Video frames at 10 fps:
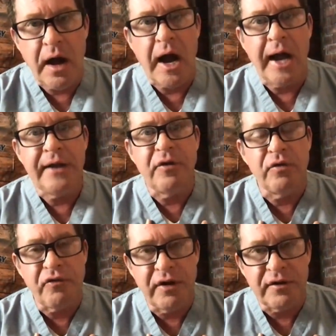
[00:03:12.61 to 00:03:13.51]
I
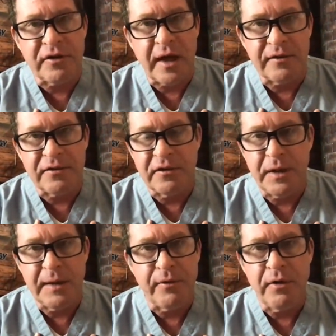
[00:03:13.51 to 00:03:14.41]
don't criticize these
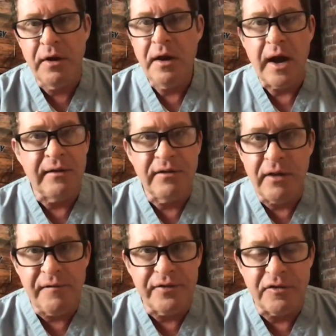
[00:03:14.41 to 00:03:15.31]
people. I
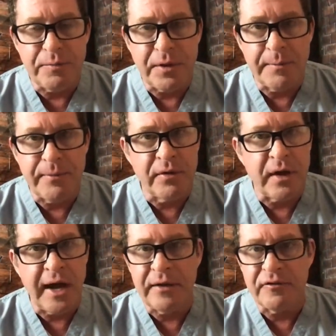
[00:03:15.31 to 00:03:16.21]
love these people,
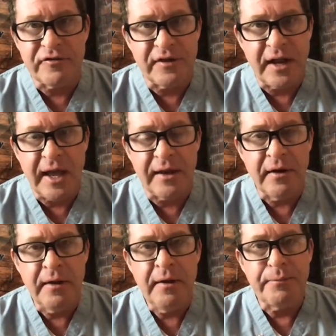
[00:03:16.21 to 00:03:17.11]
and I
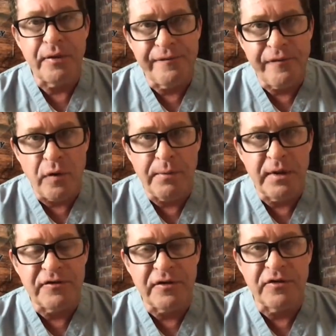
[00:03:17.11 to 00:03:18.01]
understand
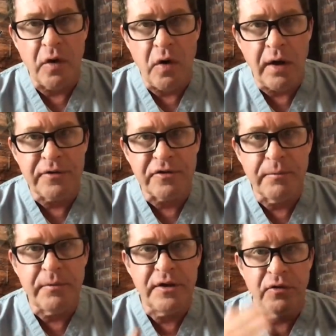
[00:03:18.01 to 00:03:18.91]
performance is
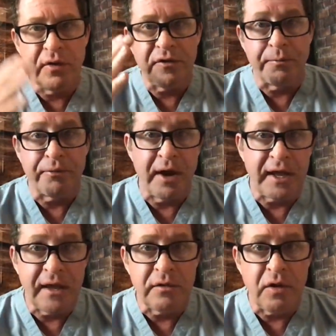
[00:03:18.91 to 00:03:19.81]
awesome. You're either
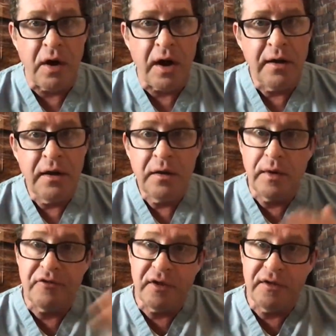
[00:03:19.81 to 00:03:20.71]
breaking a law,
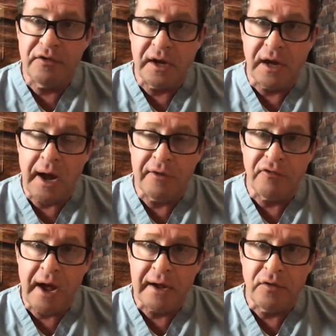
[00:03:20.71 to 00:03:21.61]
which is a
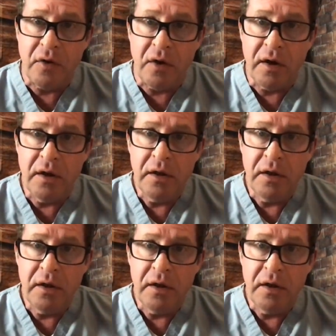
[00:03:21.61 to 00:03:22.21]
contract law,